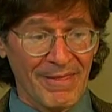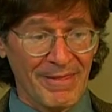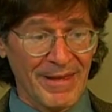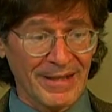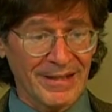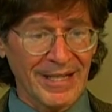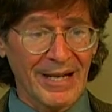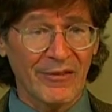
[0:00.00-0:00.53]

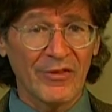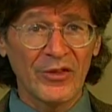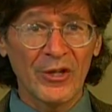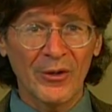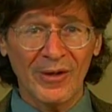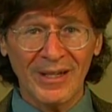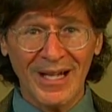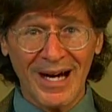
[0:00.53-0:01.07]
That yeah,
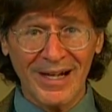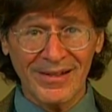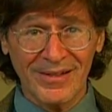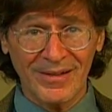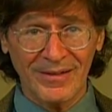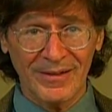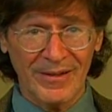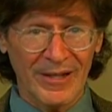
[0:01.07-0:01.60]

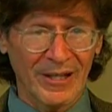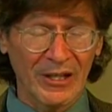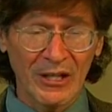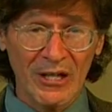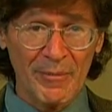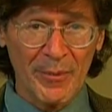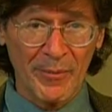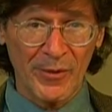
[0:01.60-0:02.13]
neurologically they'll hook
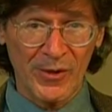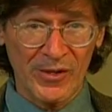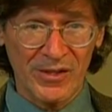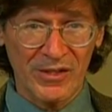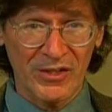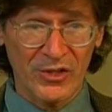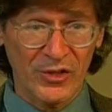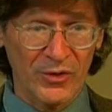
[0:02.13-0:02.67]
up a
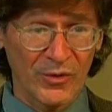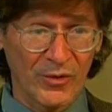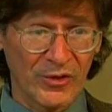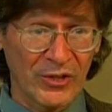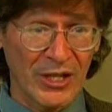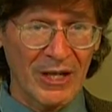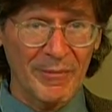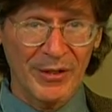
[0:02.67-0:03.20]
person to, to
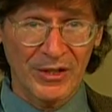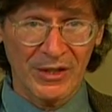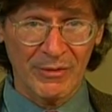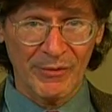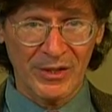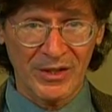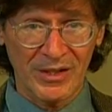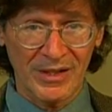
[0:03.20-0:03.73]
imaging
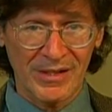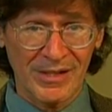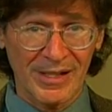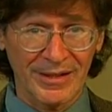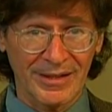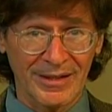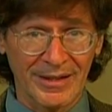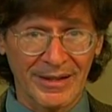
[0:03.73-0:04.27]
machines
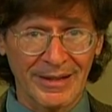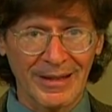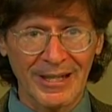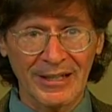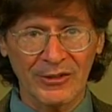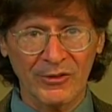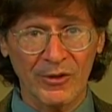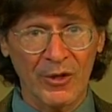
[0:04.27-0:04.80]
like a, an
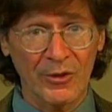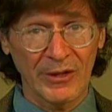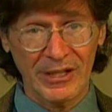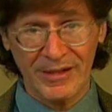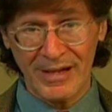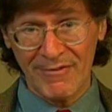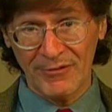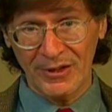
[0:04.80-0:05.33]

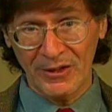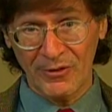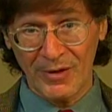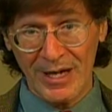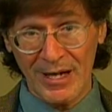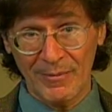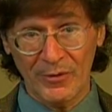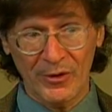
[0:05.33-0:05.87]

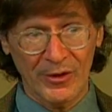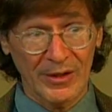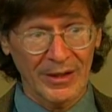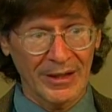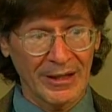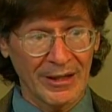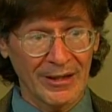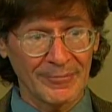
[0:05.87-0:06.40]
electroencephalogram or a
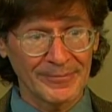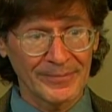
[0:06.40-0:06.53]
um,